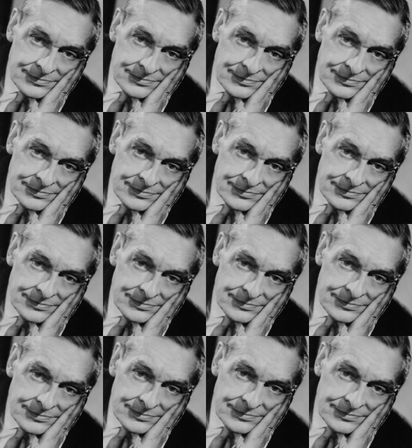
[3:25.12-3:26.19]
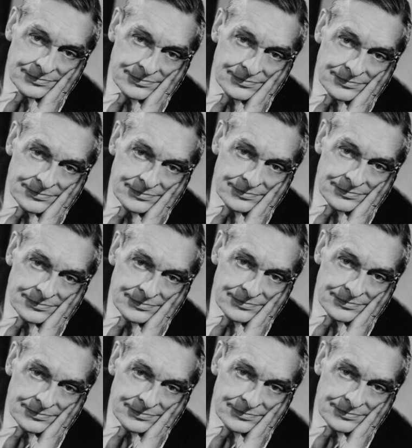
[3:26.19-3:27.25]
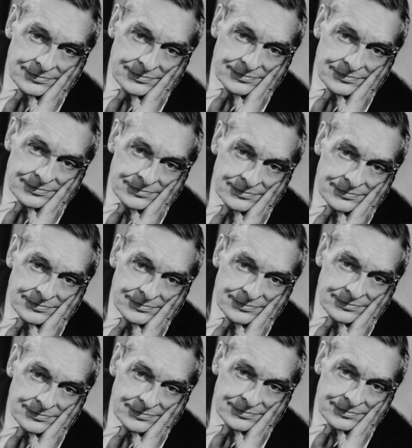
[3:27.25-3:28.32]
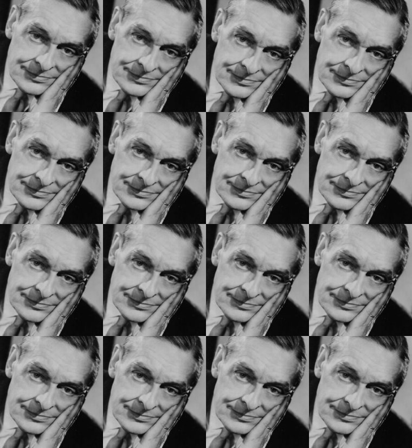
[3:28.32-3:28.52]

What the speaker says: Nothing is said.